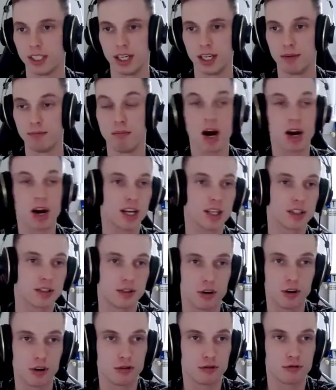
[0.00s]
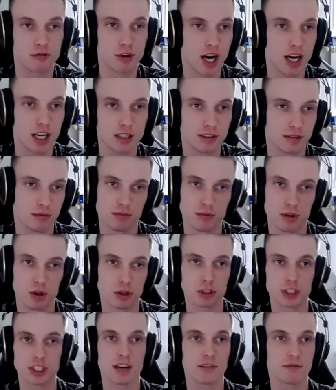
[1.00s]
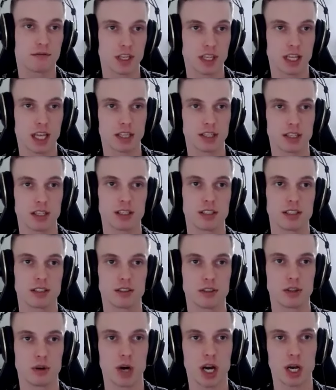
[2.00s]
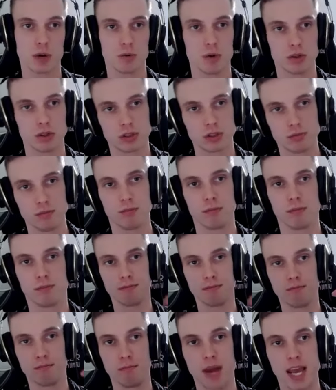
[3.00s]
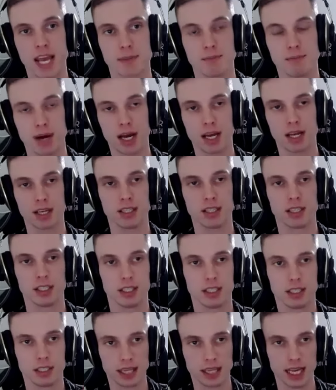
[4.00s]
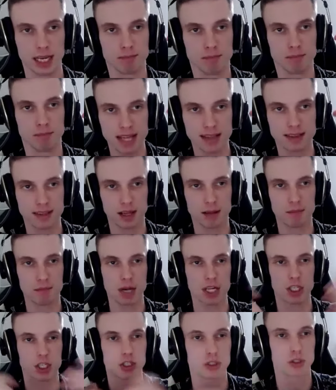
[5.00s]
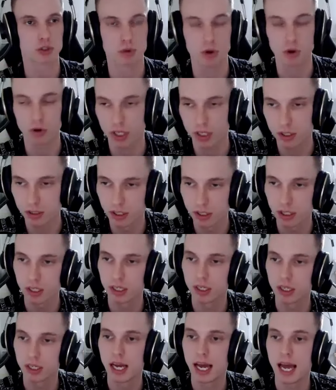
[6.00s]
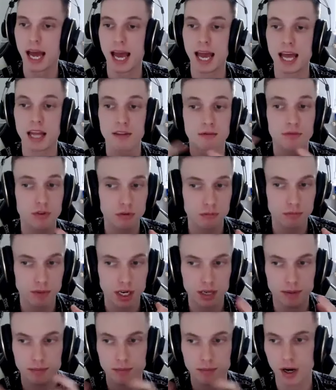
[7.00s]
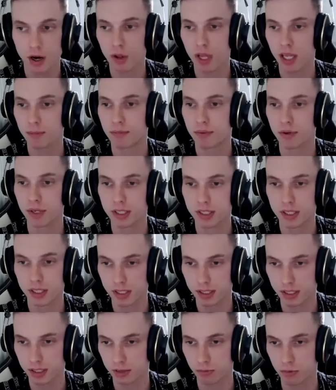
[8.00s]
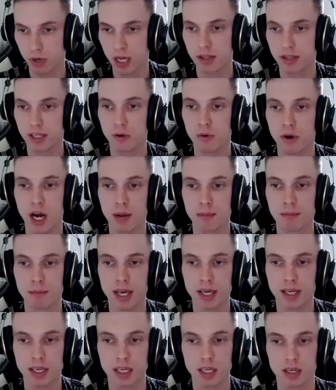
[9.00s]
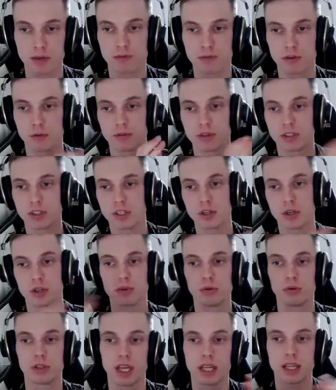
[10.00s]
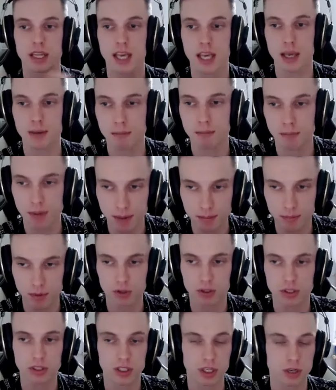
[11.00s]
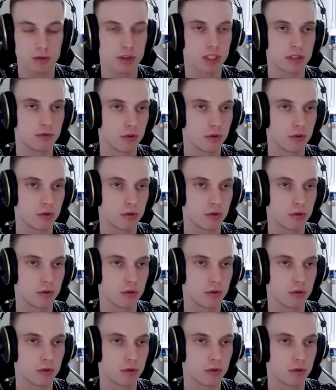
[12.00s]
marathon run or something like this. So I want make my like mental much stronger. And for my online presence, right now I'm making from 0 to 10K a month series